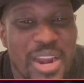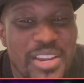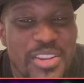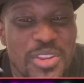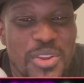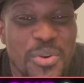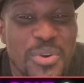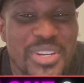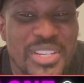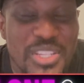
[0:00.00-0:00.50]

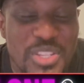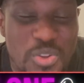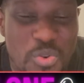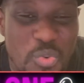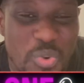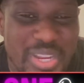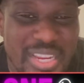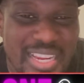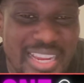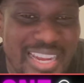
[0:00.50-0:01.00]
what you're
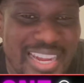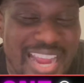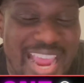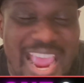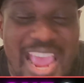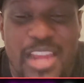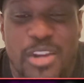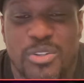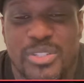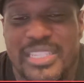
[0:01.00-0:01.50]
doing
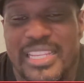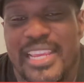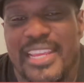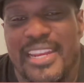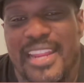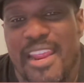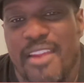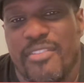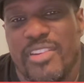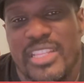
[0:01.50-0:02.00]
and
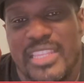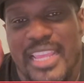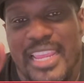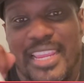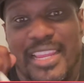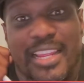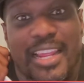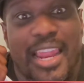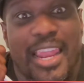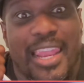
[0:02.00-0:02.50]
annotate
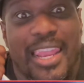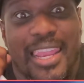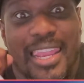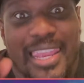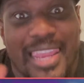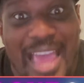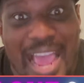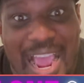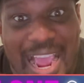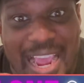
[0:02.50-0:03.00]
everything
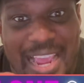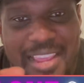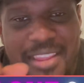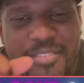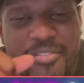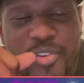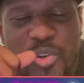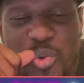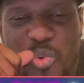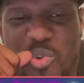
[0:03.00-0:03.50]
live,
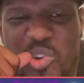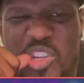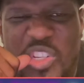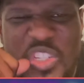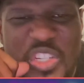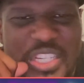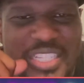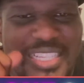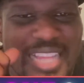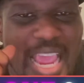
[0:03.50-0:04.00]

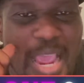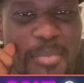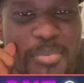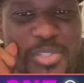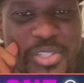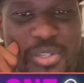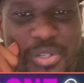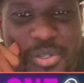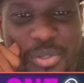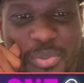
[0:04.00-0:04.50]
which is
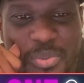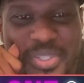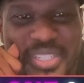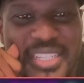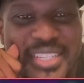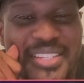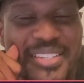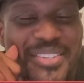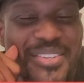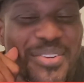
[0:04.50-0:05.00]

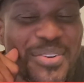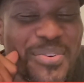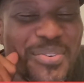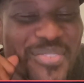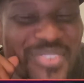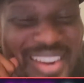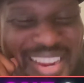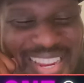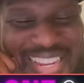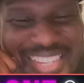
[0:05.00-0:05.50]
absolutely
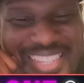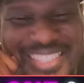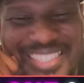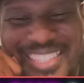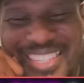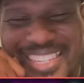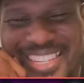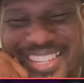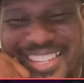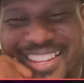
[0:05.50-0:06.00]

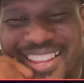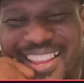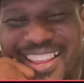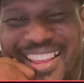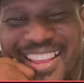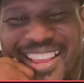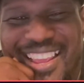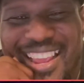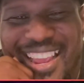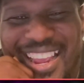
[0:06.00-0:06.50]
crazy.
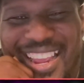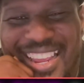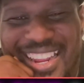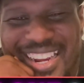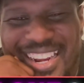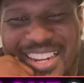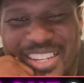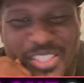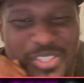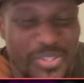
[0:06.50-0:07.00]

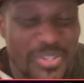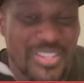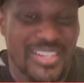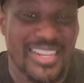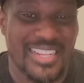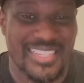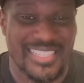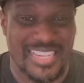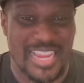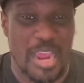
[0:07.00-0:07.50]
And I'll show
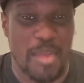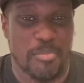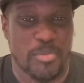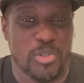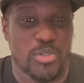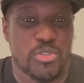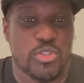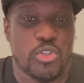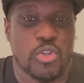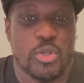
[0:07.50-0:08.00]
you an
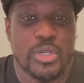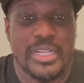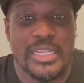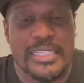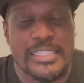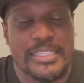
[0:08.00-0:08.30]
example. So